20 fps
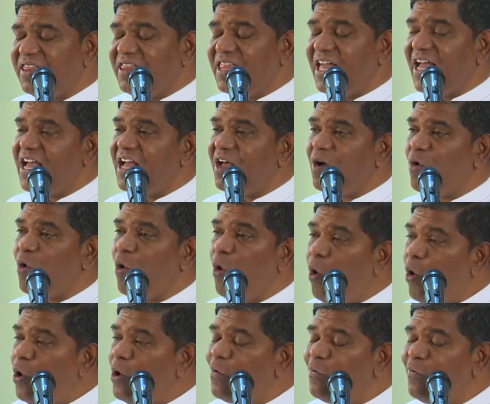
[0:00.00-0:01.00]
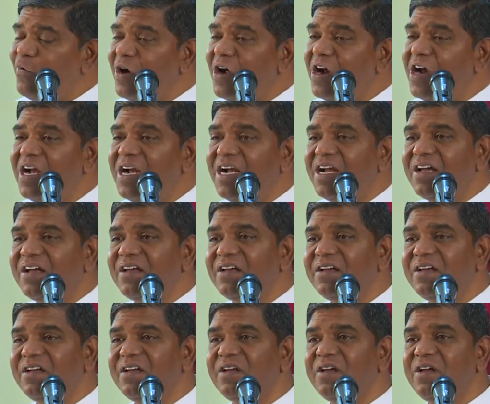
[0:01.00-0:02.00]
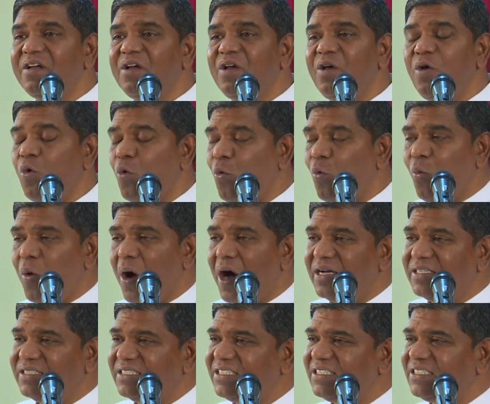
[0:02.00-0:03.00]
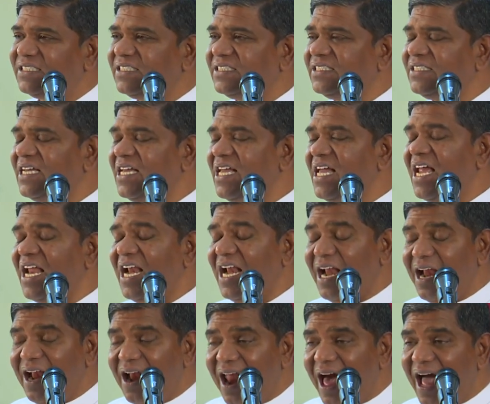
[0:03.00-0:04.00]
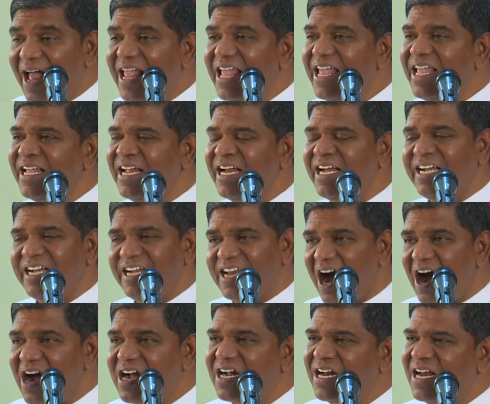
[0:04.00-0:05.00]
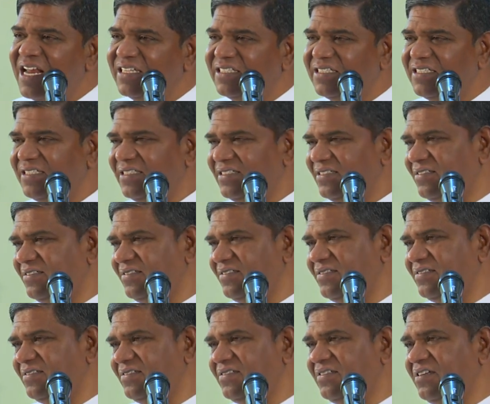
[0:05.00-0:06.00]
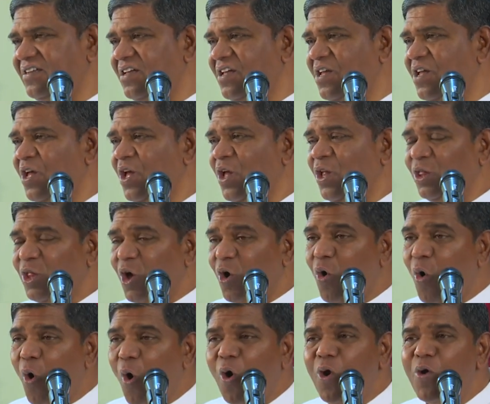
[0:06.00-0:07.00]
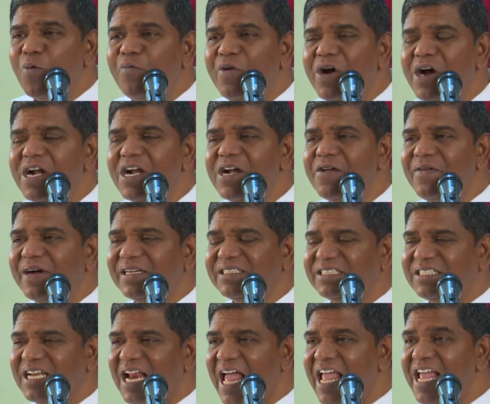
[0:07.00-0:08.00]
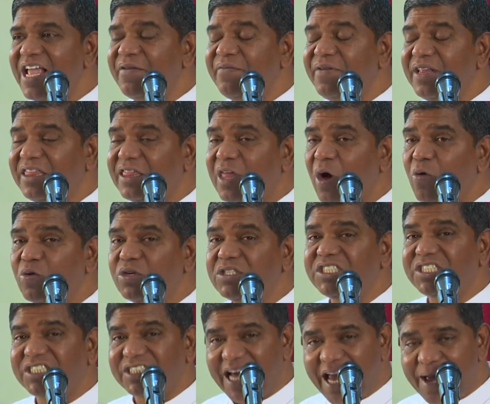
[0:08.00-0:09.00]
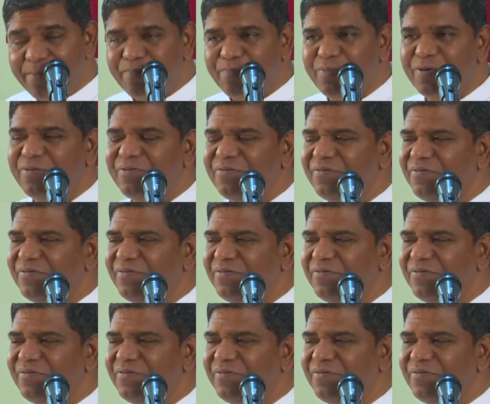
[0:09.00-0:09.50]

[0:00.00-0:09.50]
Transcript: the whole world was lying in darkness. The whole world was lying without shape.